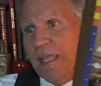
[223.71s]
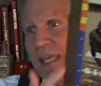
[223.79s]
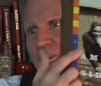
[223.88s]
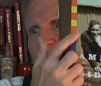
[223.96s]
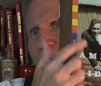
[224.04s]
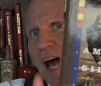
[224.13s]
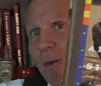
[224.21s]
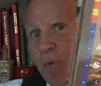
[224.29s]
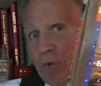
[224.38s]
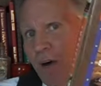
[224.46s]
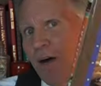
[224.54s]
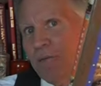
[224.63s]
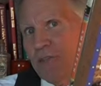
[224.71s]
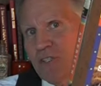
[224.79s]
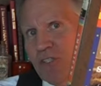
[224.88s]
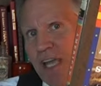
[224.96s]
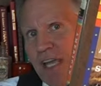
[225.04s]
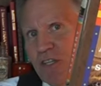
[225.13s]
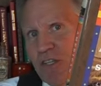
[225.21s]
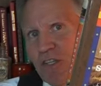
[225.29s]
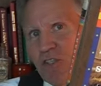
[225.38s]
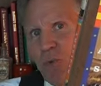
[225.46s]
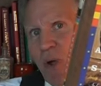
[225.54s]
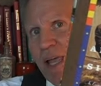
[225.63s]
he hobbled off the stage
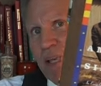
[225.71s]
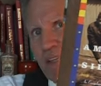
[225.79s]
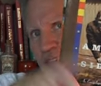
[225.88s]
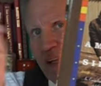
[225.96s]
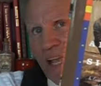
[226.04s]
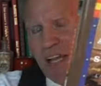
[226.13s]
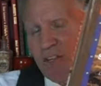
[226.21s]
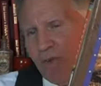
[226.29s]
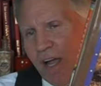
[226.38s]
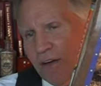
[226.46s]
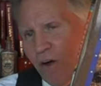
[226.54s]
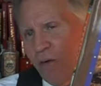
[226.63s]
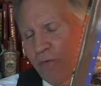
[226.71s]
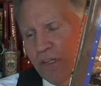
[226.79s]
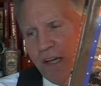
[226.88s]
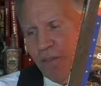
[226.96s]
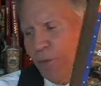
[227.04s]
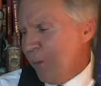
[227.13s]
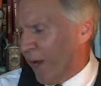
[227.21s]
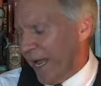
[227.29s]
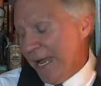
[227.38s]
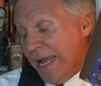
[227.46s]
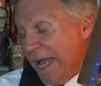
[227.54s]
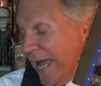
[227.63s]
this way and his legs ran off another
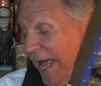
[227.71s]
way,